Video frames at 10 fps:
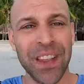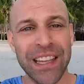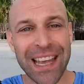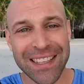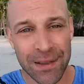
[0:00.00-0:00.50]

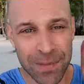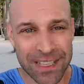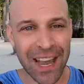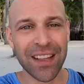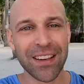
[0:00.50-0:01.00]
And that's the
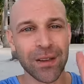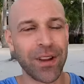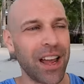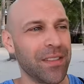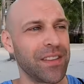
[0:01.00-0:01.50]
mentality that
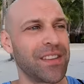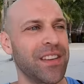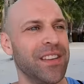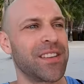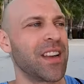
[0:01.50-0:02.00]
we have, is
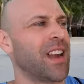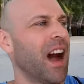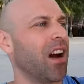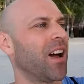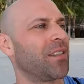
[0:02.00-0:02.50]
it's,
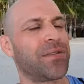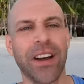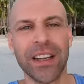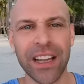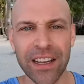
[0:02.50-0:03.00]
I'll have
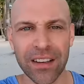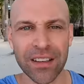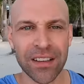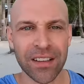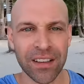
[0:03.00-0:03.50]
fun later,
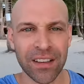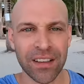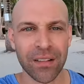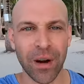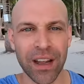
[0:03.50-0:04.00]

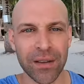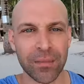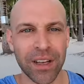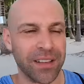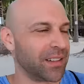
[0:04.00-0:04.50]
right?
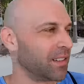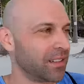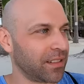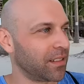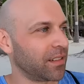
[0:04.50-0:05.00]
But
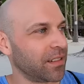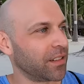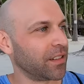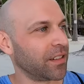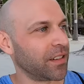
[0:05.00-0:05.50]

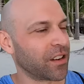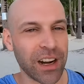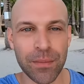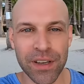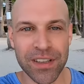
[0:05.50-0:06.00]
you're
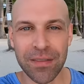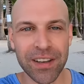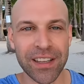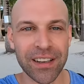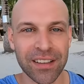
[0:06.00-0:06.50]
gonna miss
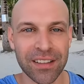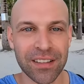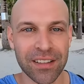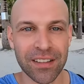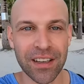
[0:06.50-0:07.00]
everything
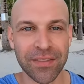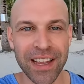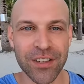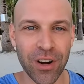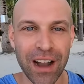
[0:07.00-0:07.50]
if
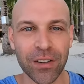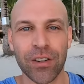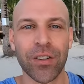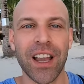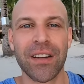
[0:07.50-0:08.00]
that's your
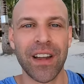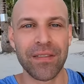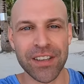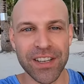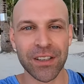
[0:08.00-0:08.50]
outlook on life
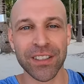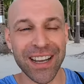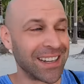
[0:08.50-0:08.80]
every single day.